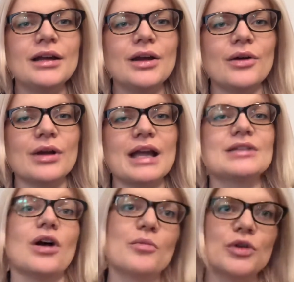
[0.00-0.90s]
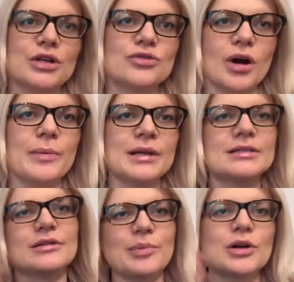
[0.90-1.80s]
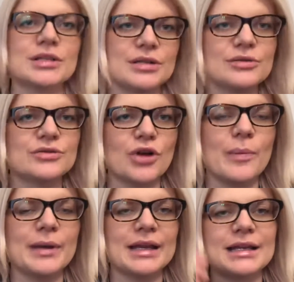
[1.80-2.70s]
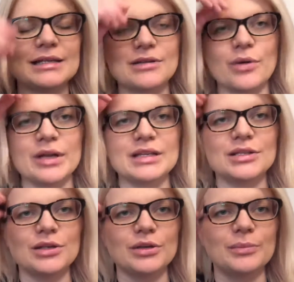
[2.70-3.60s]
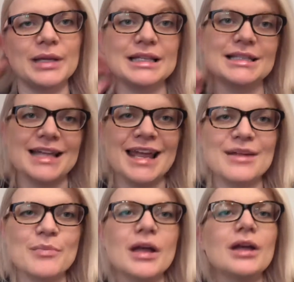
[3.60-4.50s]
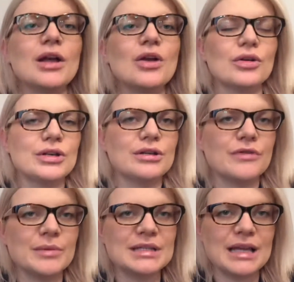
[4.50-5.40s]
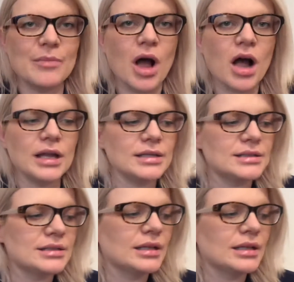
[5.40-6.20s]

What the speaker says: Okay, so I'm going to drop it. So the person who's dropping it is going to be the same. I'm going to do it from the same height.